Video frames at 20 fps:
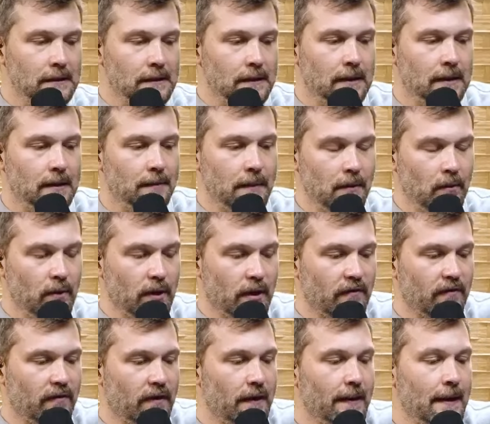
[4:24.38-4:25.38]
uh, maybe we can
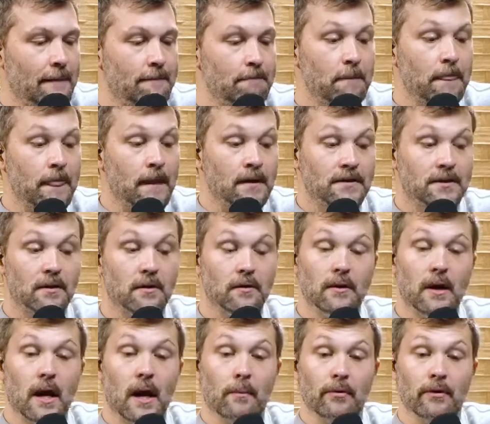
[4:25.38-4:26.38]
find that. So,
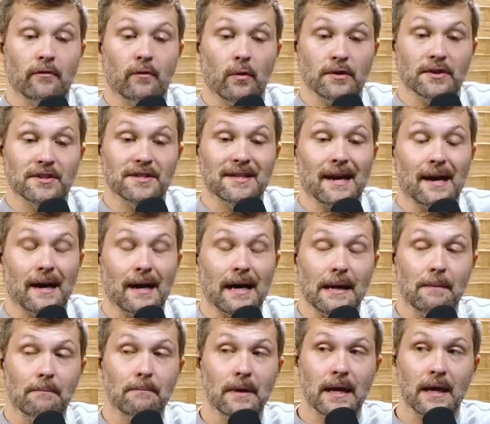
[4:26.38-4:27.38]
operative words
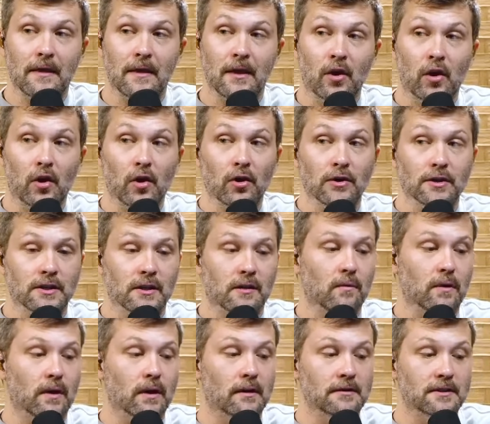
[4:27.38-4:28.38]
time and then urgent.
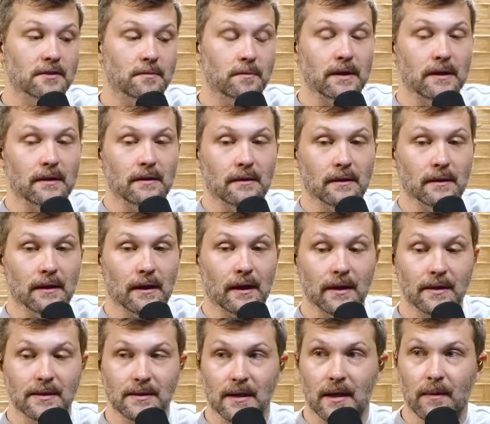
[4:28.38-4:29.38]
We're going to spend a lot
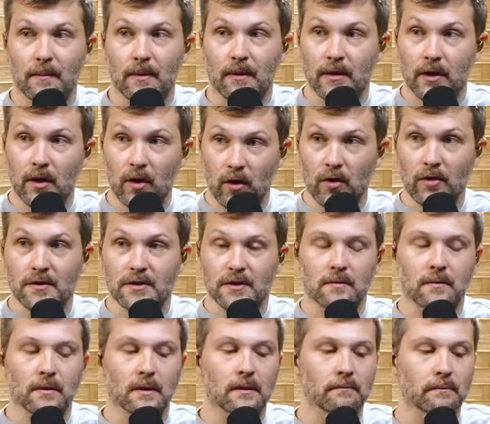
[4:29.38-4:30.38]
of time on the urgent
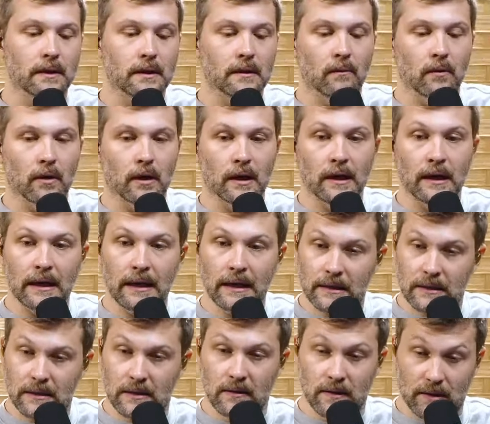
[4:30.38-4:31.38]
one, but yeah. we're going to
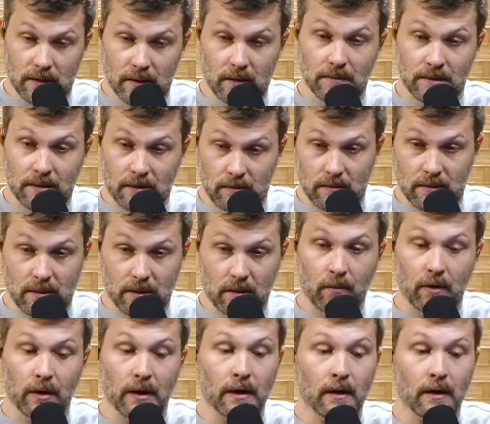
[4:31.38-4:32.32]
get to some somewhere in